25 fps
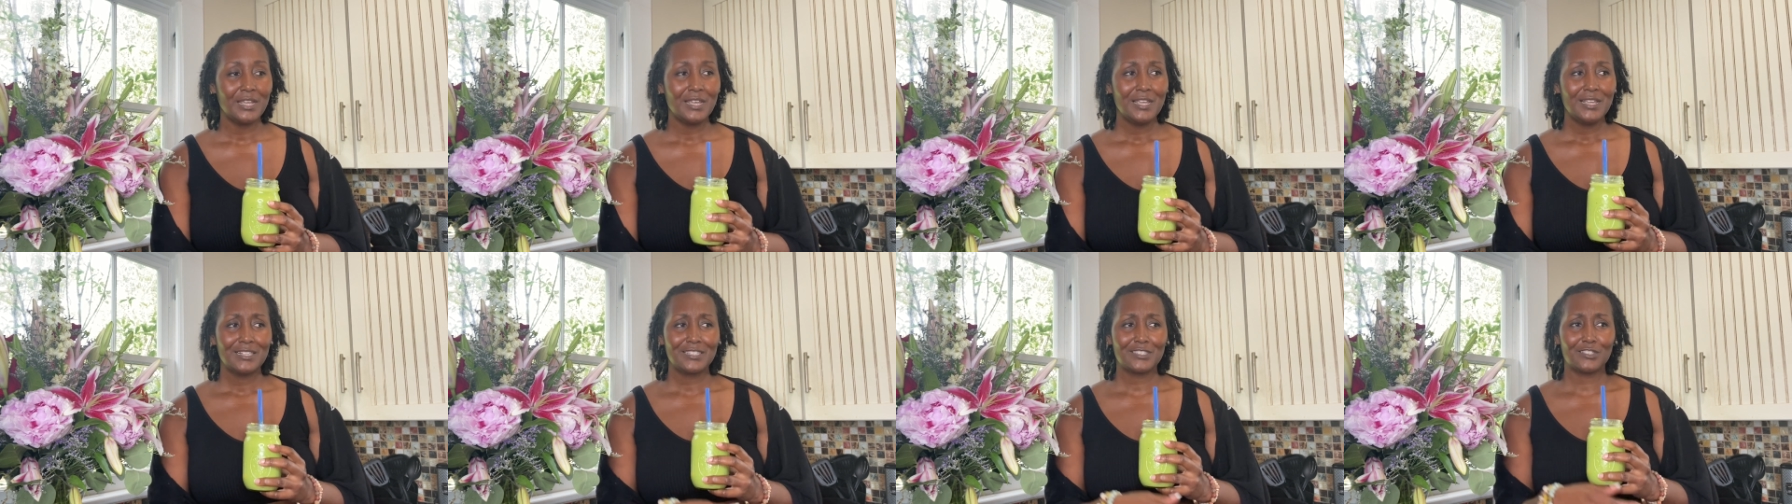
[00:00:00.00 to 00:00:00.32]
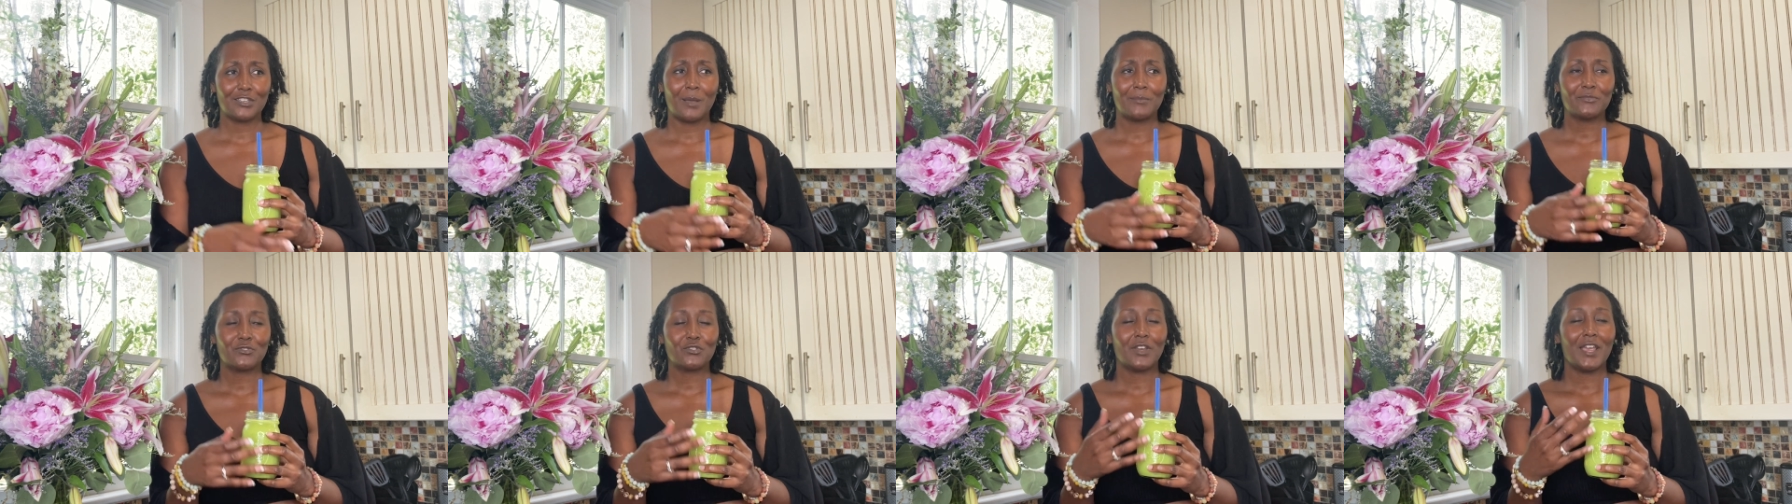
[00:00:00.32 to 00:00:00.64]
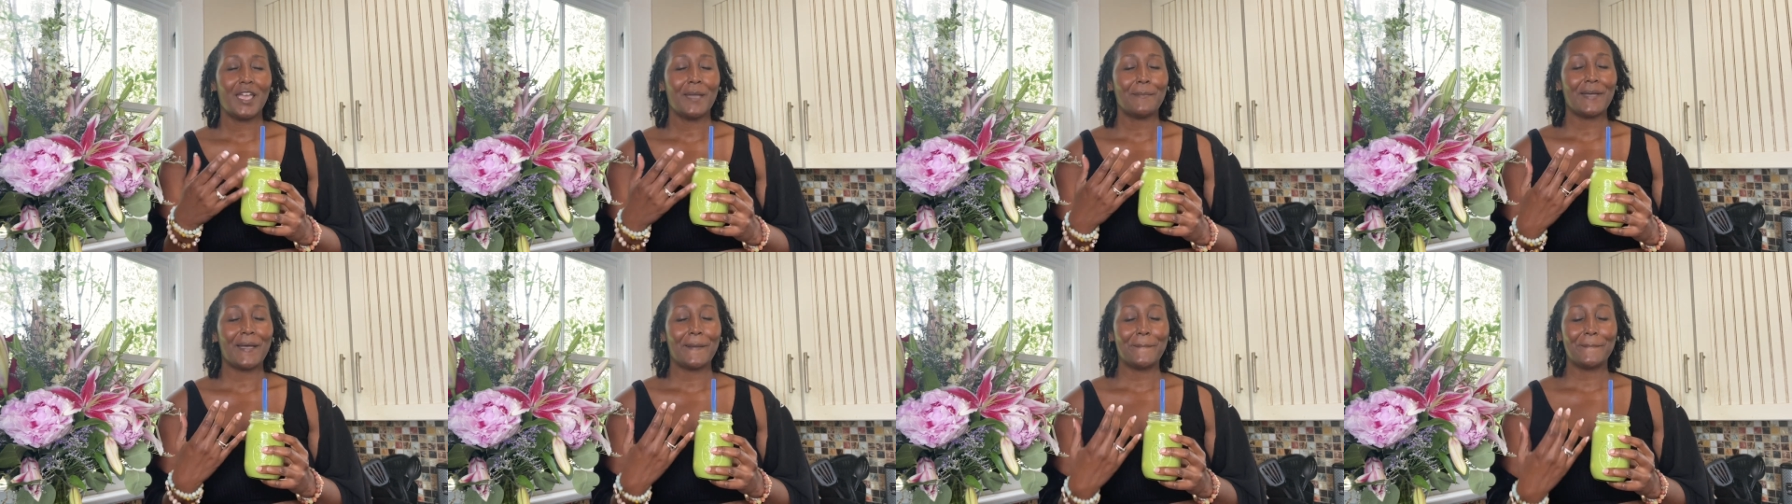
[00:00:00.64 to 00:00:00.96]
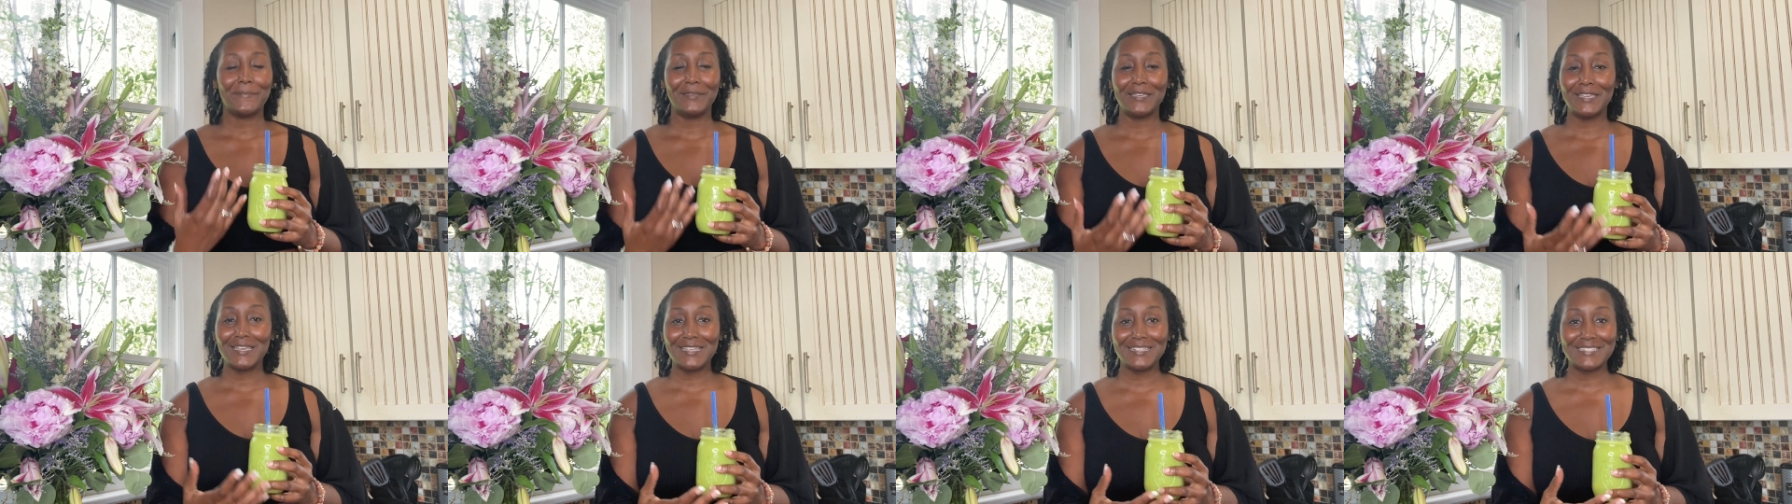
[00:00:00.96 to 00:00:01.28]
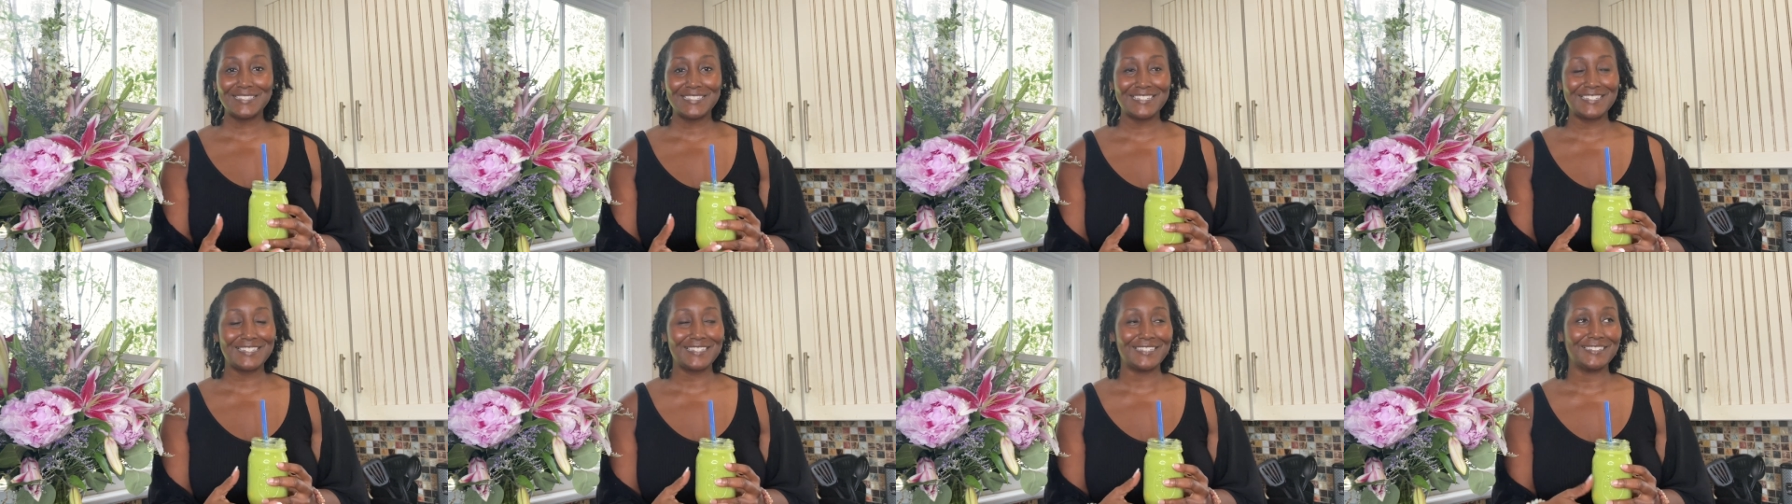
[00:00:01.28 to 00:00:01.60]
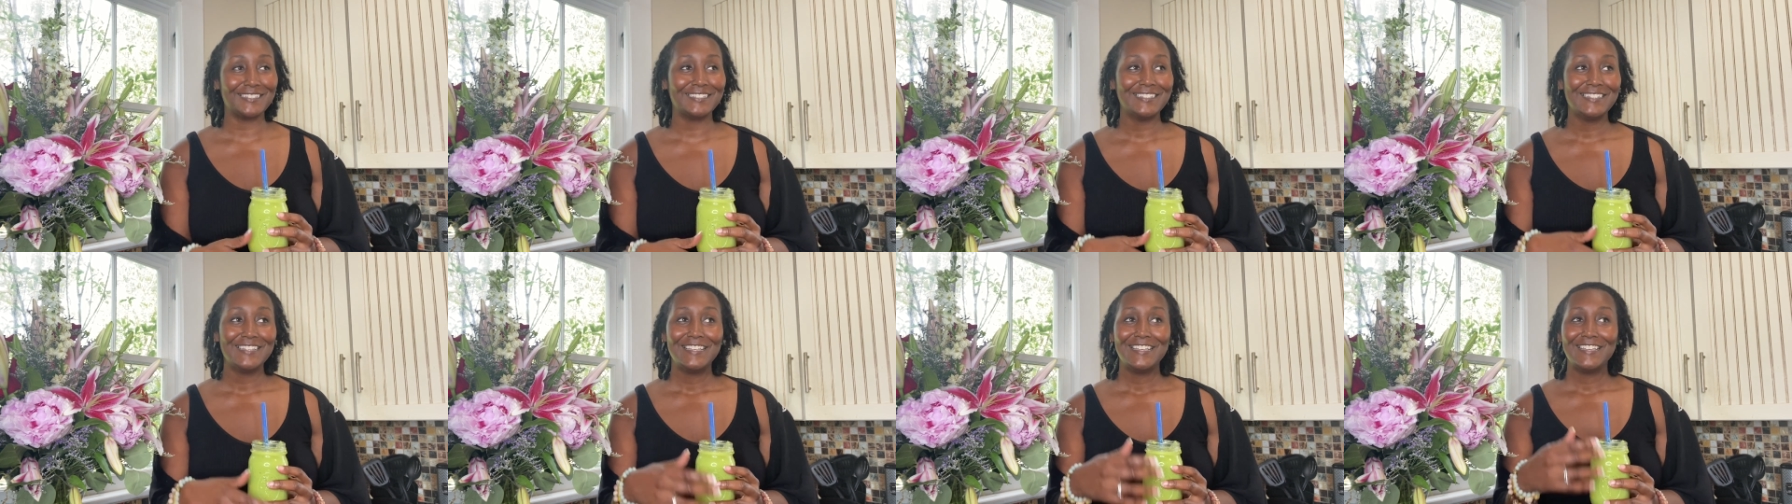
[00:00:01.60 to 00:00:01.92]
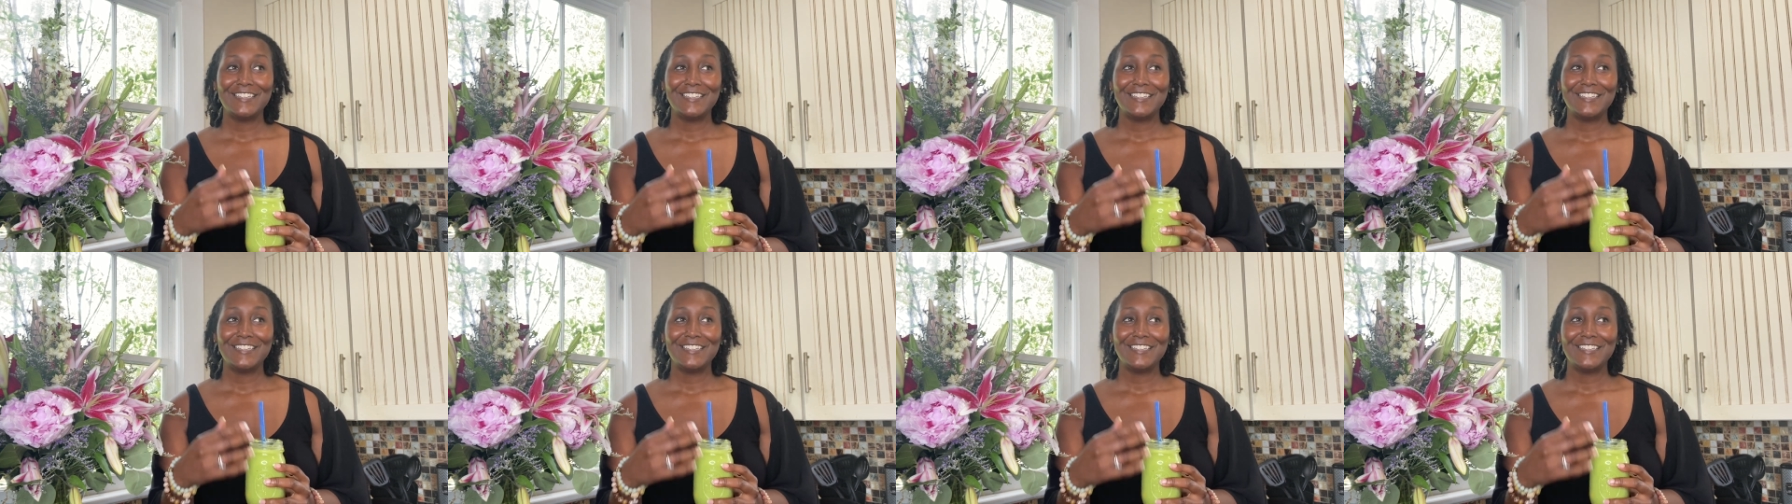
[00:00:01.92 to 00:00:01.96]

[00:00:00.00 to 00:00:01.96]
So I'm trying my best to,